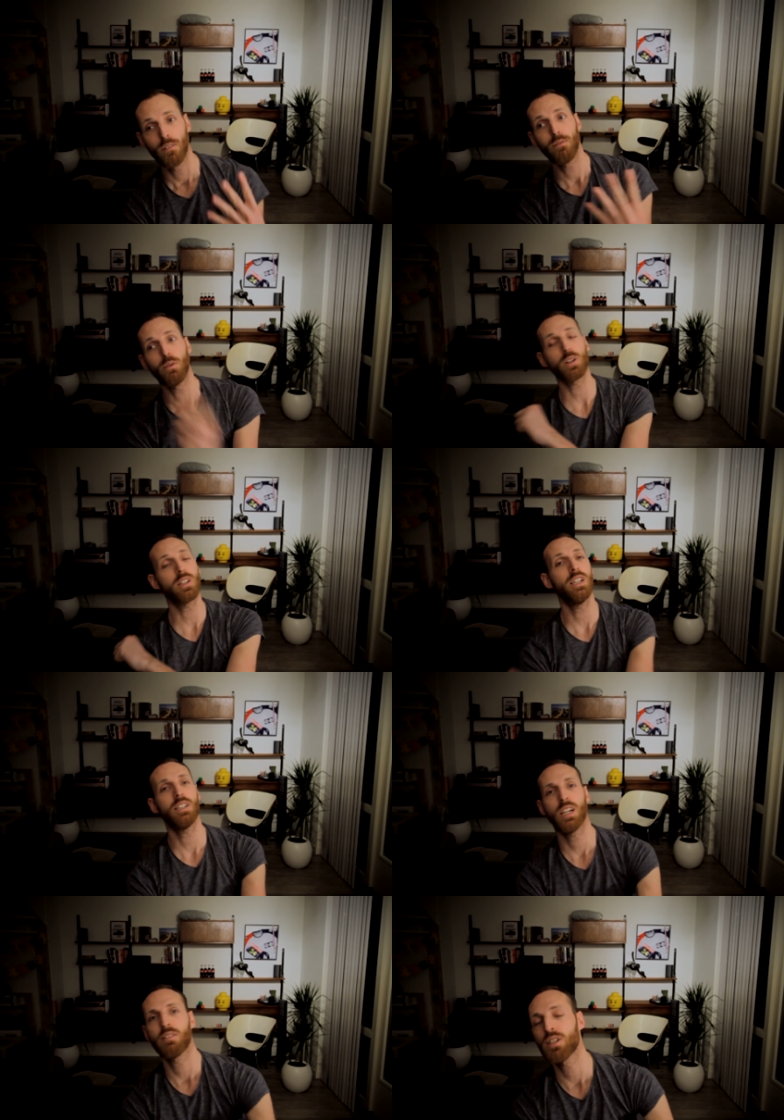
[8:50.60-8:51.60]
Fourthly,
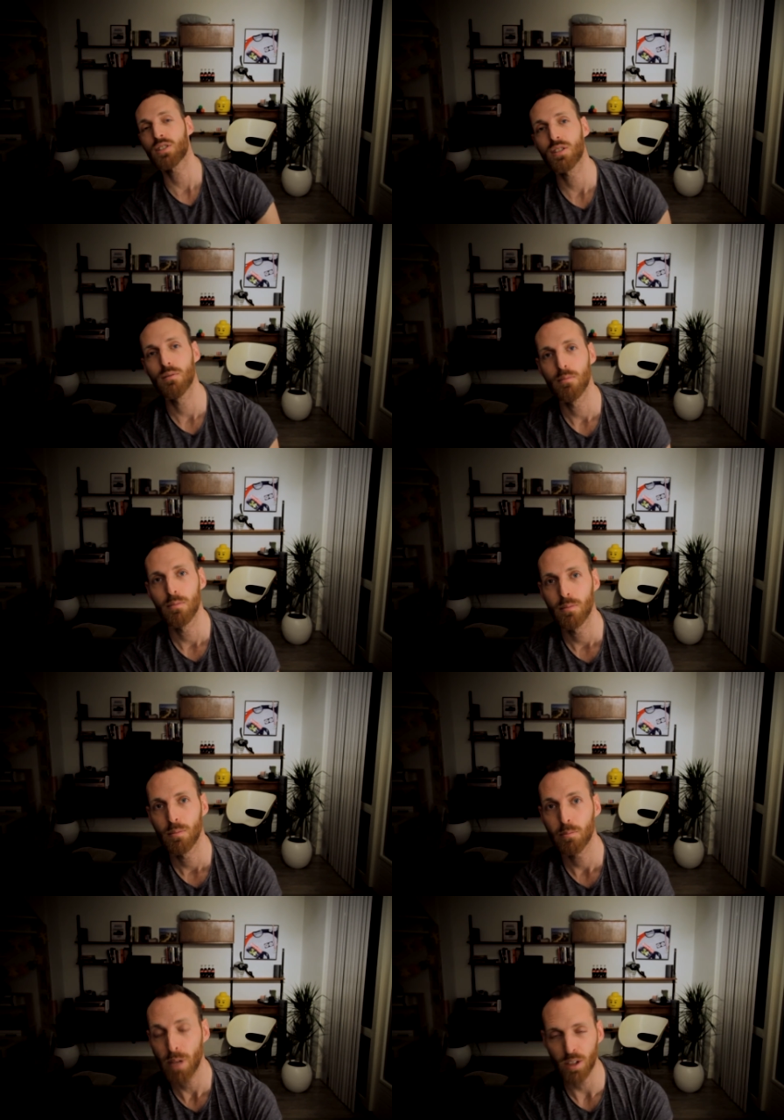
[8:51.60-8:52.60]
there is
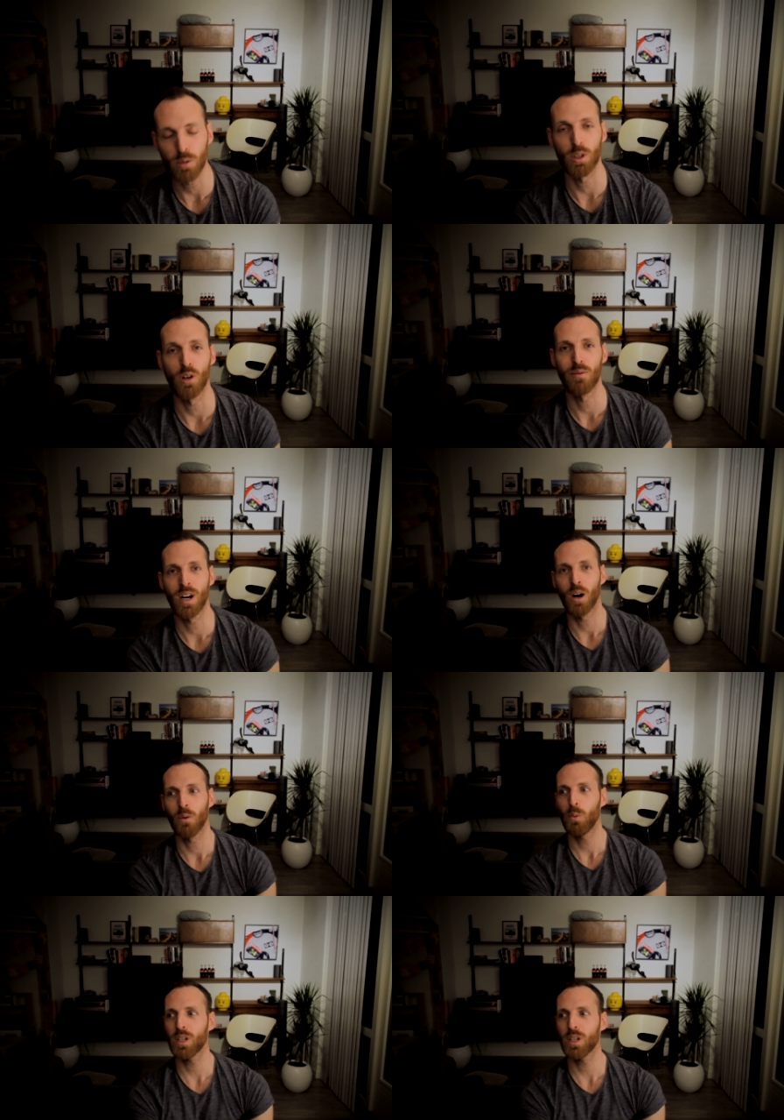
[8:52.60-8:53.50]
MicroProfile,